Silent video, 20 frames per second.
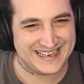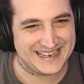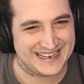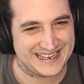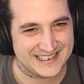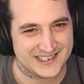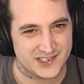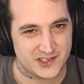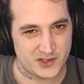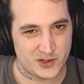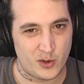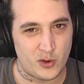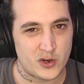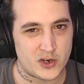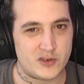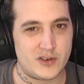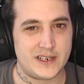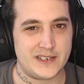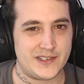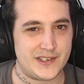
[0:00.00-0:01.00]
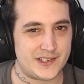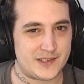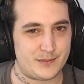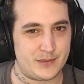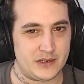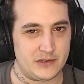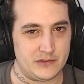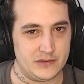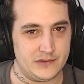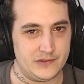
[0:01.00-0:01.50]
It's not a great
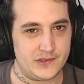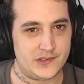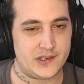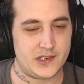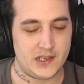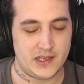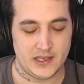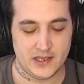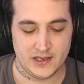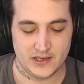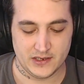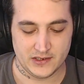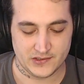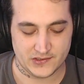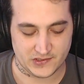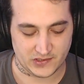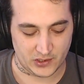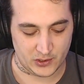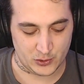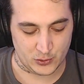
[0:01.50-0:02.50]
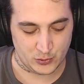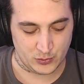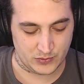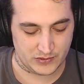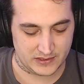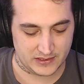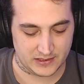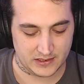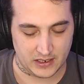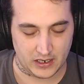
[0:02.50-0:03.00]
experience. So
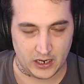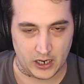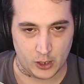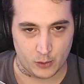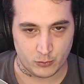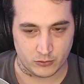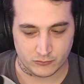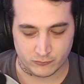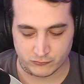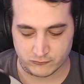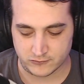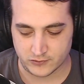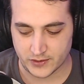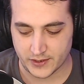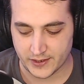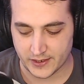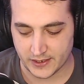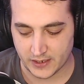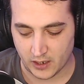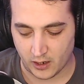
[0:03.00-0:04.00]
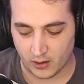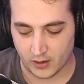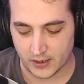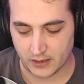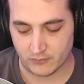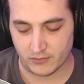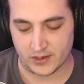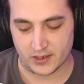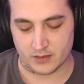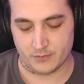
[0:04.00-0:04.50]
I would really highly
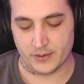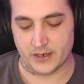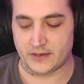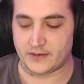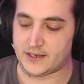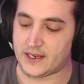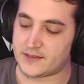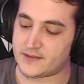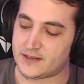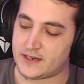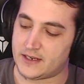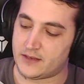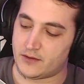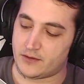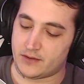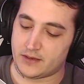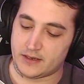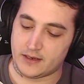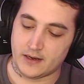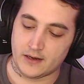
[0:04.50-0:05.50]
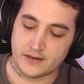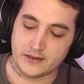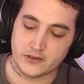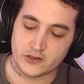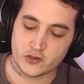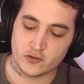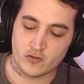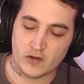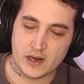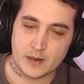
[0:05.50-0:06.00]
recommend getting either the Elite
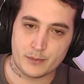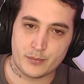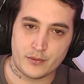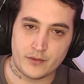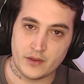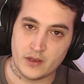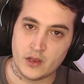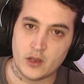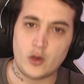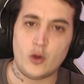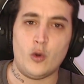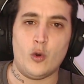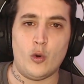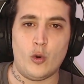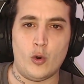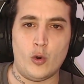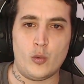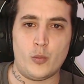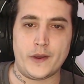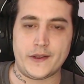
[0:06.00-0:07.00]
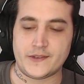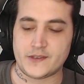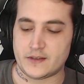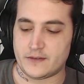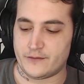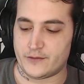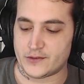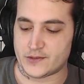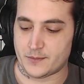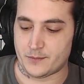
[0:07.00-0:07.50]
strap or waiting
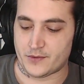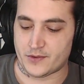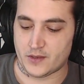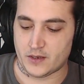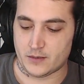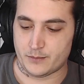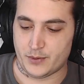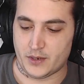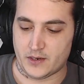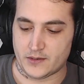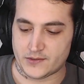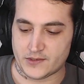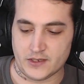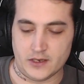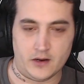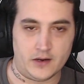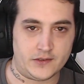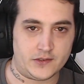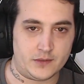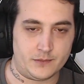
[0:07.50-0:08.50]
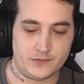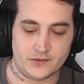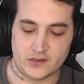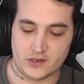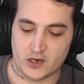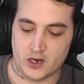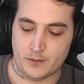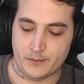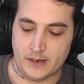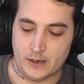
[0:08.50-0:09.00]
for some third-party items to
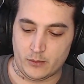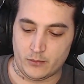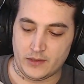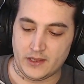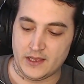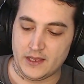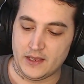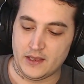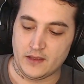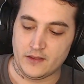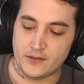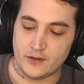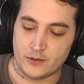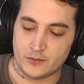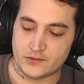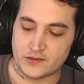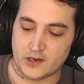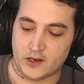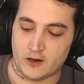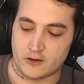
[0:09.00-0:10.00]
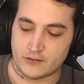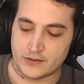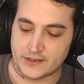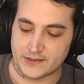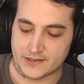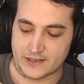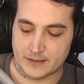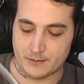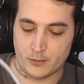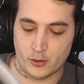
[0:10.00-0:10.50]
come out that are
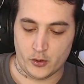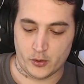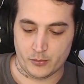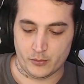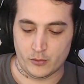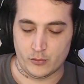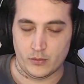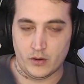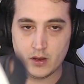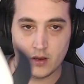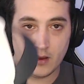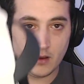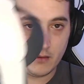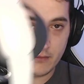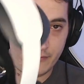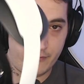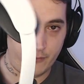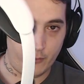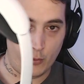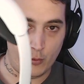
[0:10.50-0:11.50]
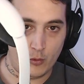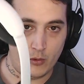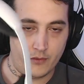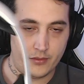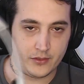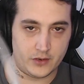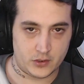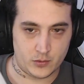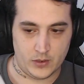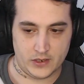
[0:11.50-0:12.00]
easily moddable for
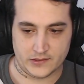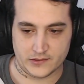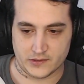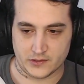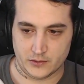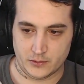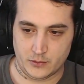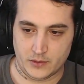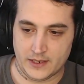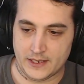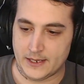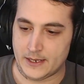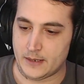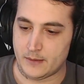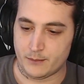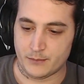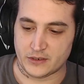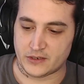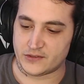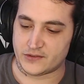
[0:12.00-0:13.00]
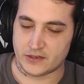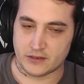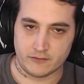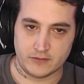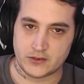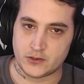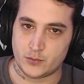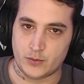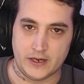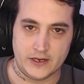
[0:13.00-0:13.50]
the Quest 2, because the
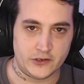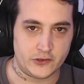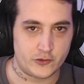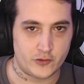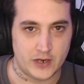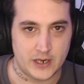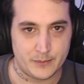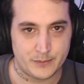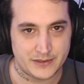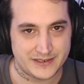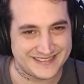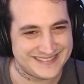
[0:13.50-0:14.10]
original head strap,